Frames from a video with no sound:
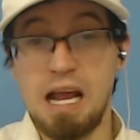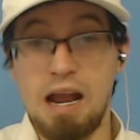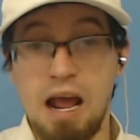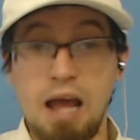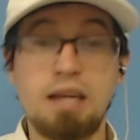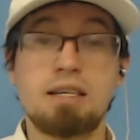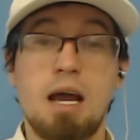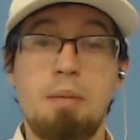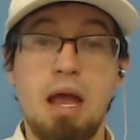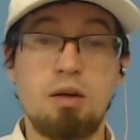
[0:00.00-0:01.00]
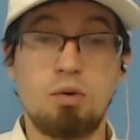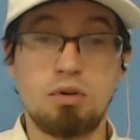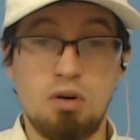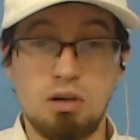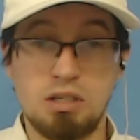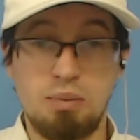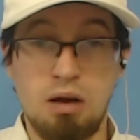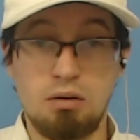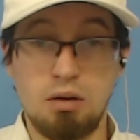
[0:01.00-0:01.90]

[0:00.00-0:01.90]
And anytime anyone talks about